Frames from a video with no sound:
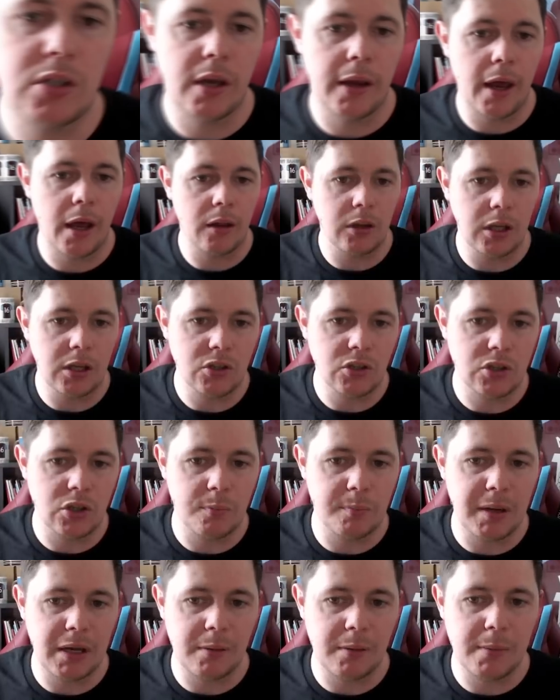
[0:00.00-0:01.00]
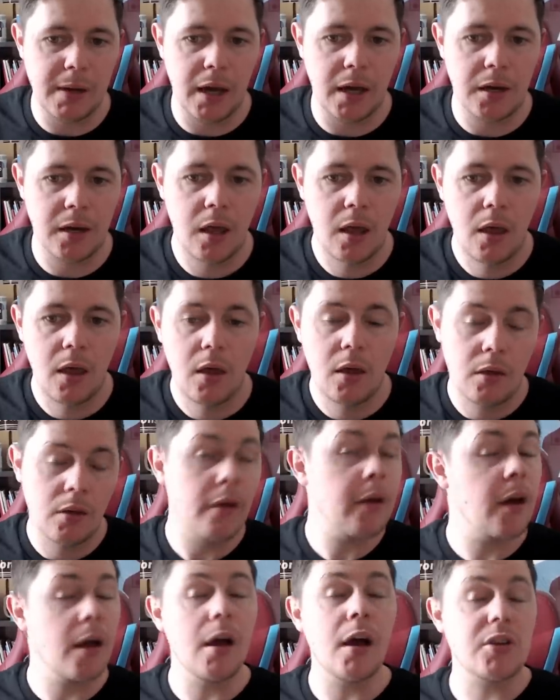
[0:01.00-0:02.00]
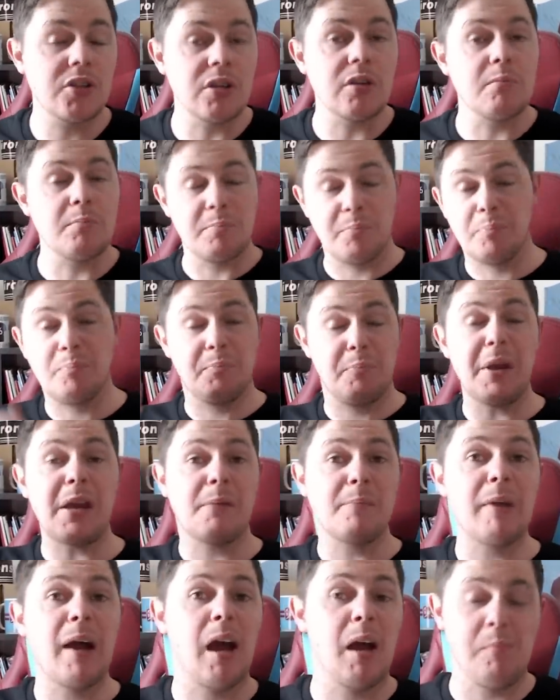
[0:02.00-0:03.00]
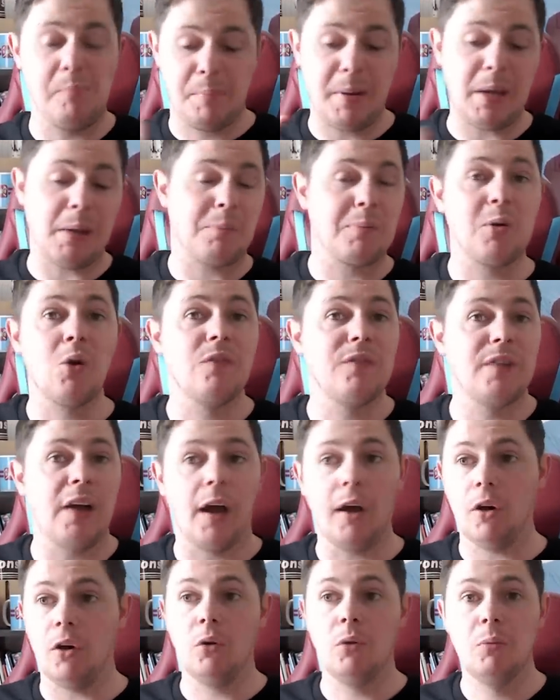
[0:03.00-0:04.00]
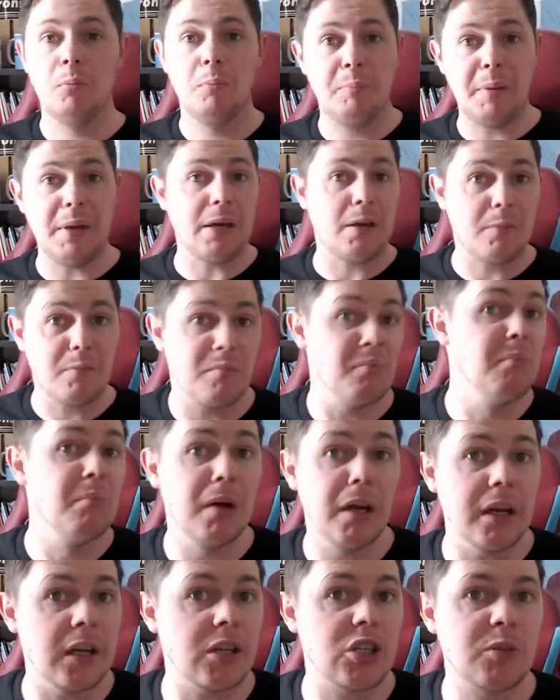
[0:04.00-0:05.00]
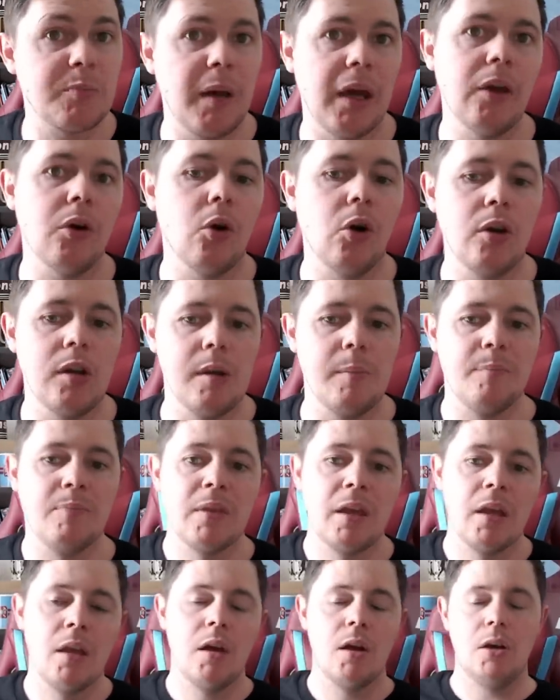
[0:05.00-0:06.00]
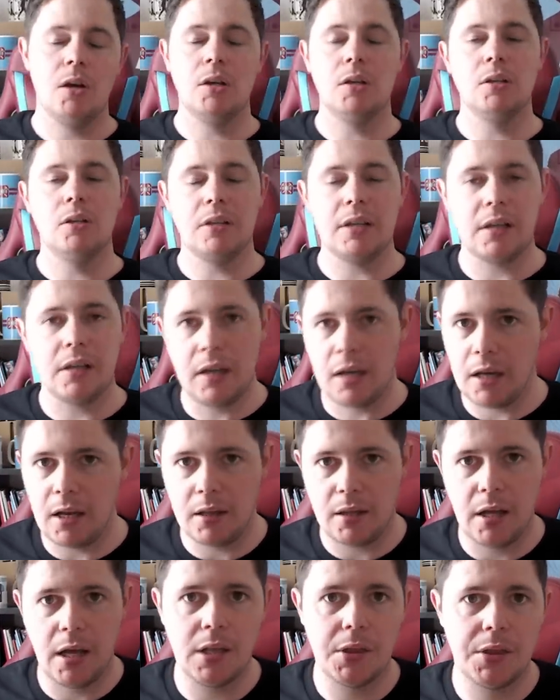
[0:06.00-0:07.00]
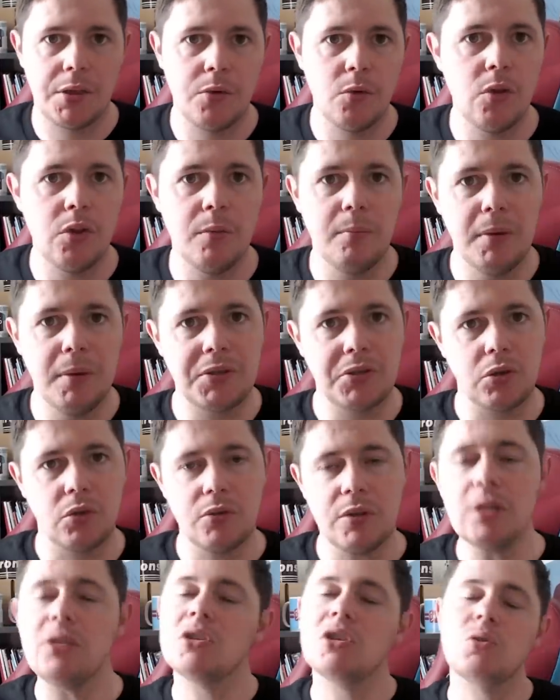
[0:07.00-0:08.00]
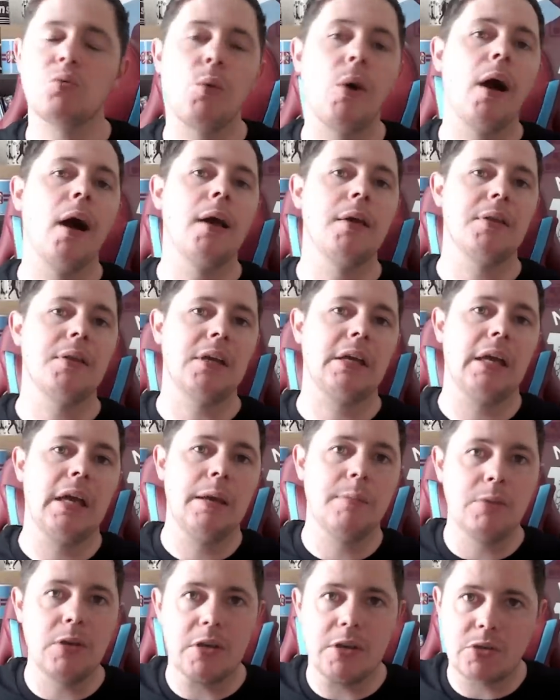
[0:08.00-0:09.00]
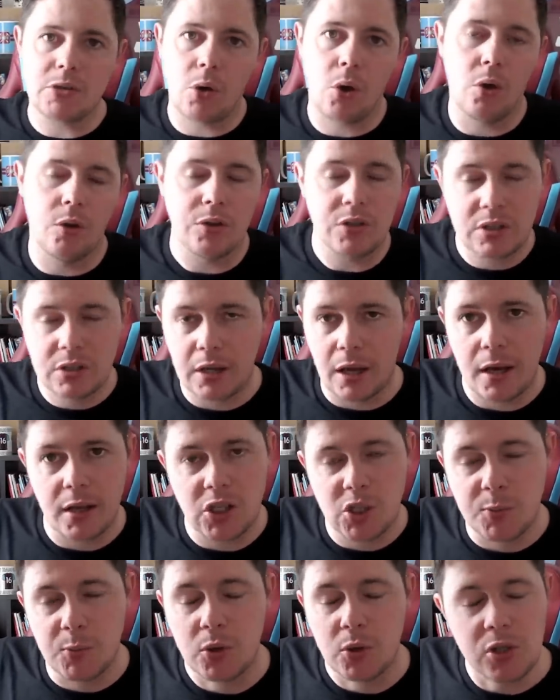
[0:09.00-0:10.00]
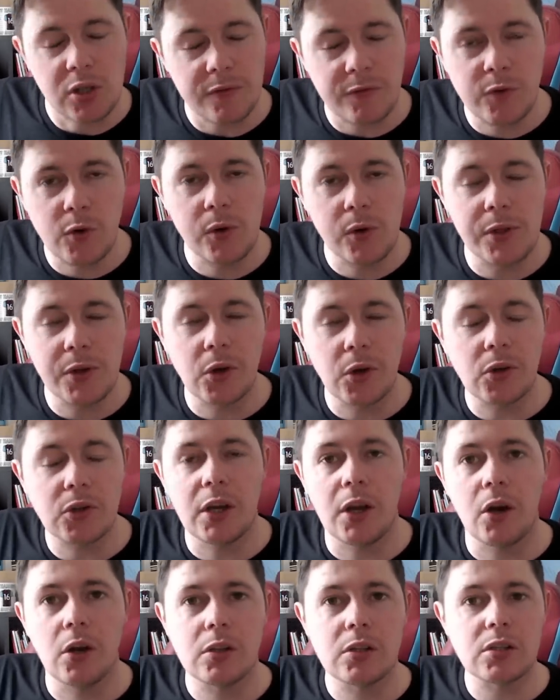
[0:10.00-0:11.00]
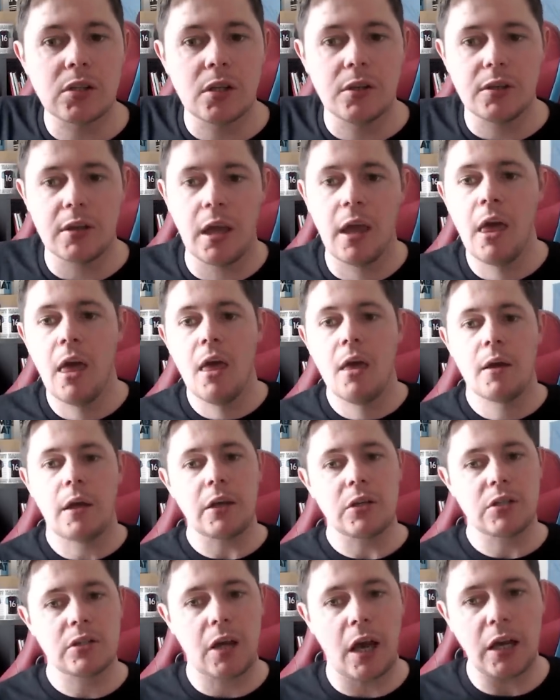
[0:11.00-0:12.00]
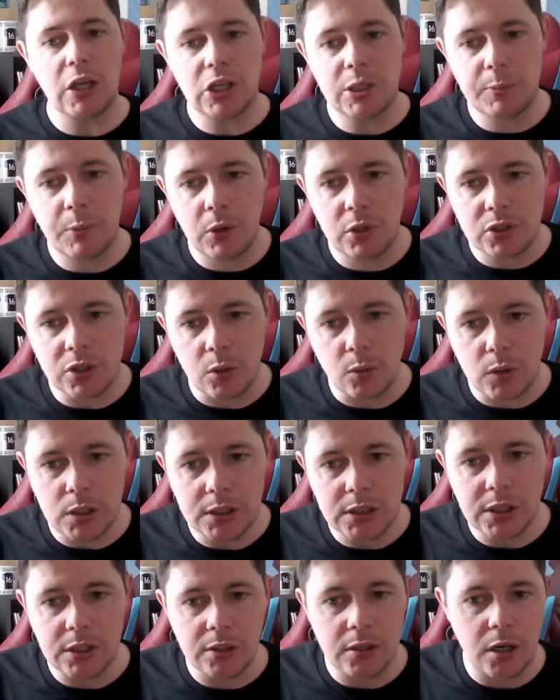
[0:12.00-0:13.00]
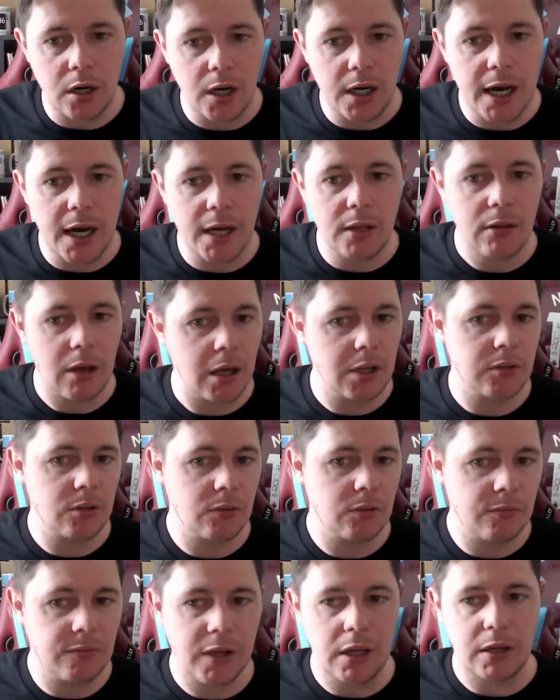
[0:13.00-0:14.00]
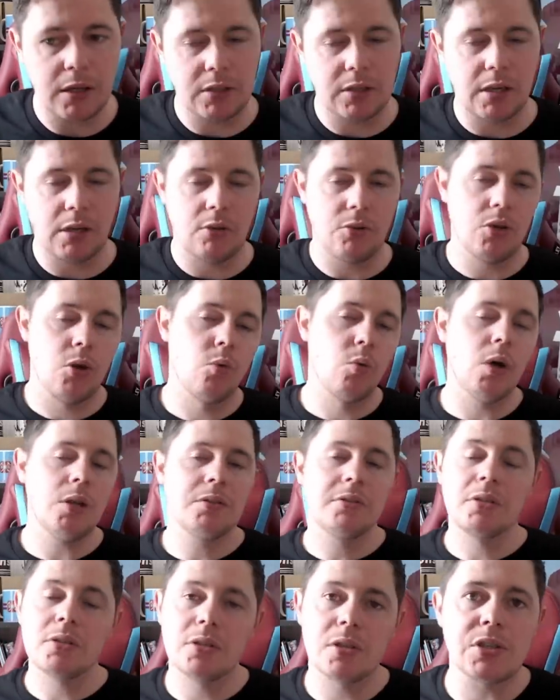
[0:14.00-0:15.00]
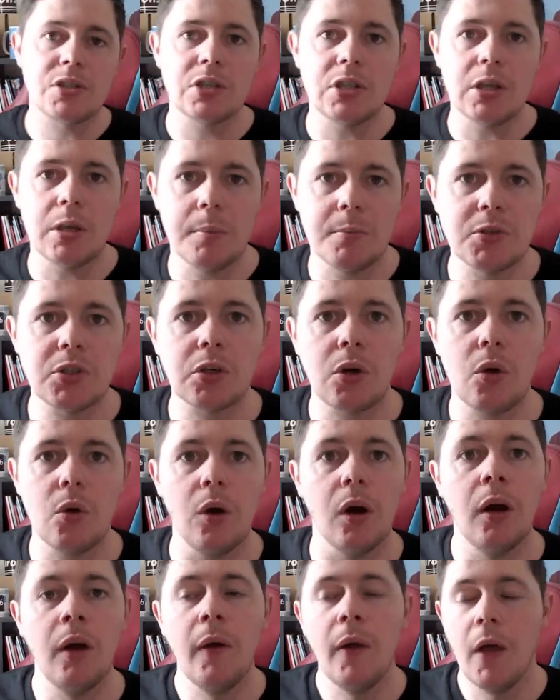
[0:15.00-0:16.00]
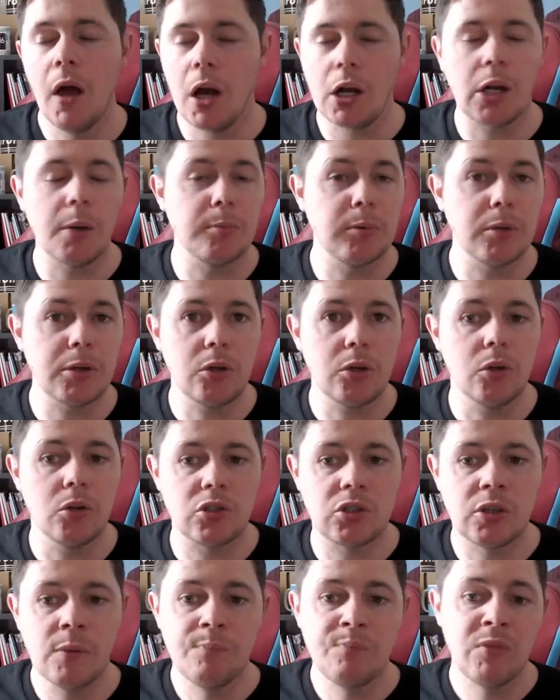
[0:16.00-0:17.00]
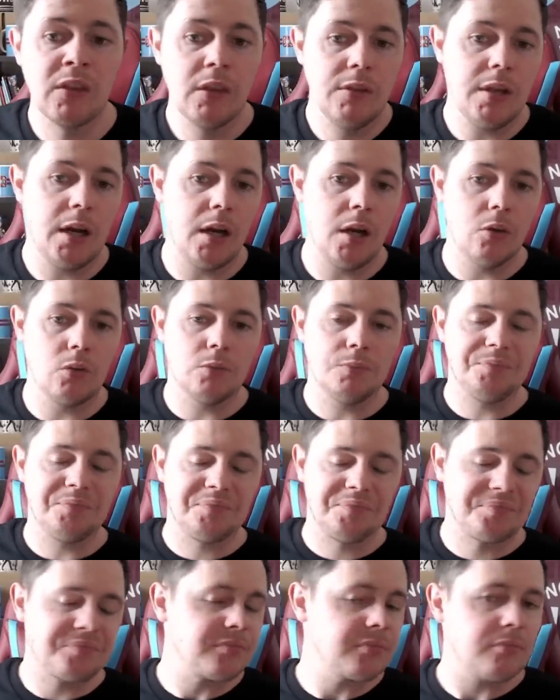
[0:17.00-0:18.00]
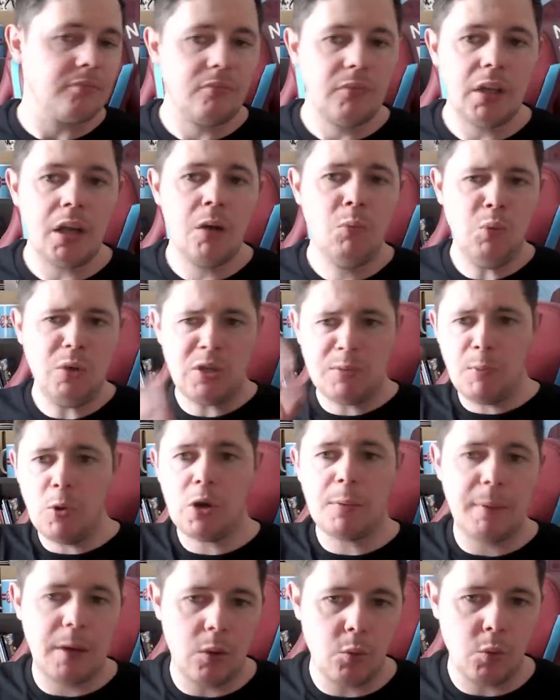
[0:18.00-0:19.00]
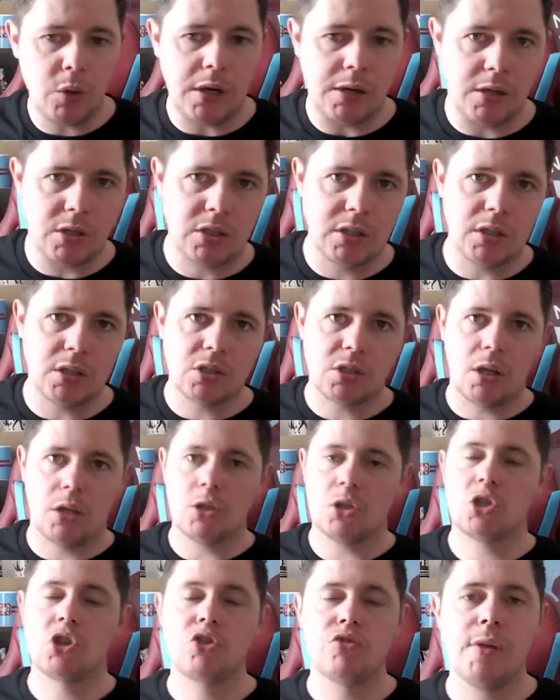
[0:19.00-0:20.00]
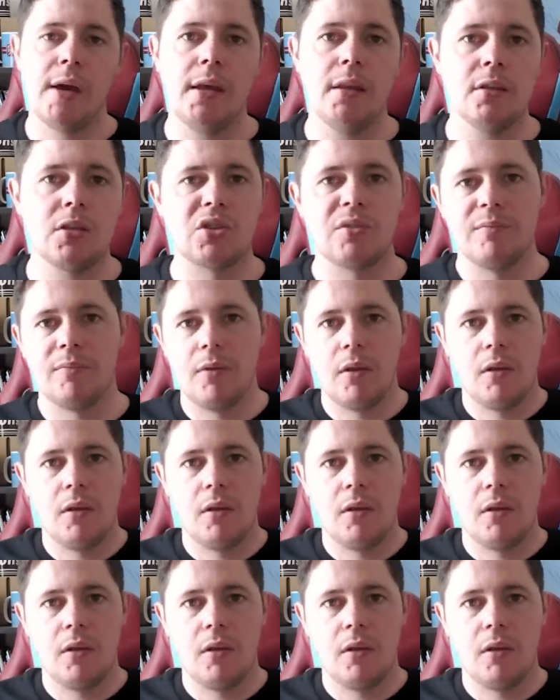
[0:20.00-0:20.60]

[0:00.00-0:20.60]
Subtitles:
And that leaves their big man, as in big man, big profile, big money spent on him, Erling Haaland, through the middle. And this is why the game is on Sky Sports at 4:30 on Sunday, because Sky Sports are wanting their Haaland fairy tale. They're wanting to see him score a couple of goals. Now, we spoke about the weaknesses, the strengths.